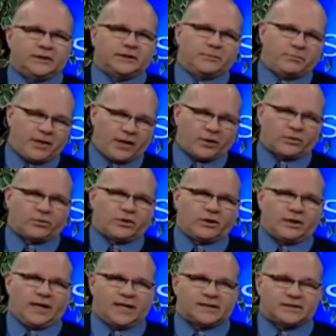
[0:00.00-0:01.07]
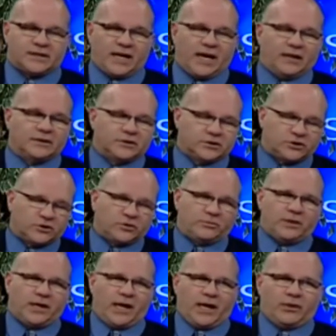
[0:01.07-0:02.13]
You better realize that, and you
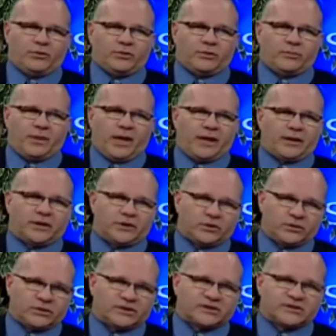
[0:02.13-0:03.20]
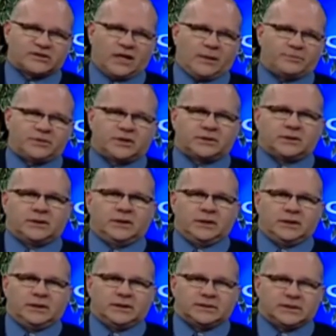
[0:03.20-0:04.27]
should be angry about it. You're a subject
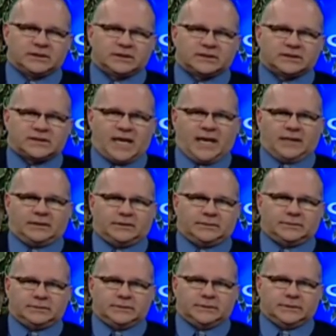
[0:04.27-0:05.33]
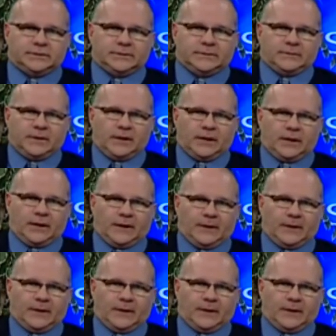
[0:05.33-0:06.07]
to the state. You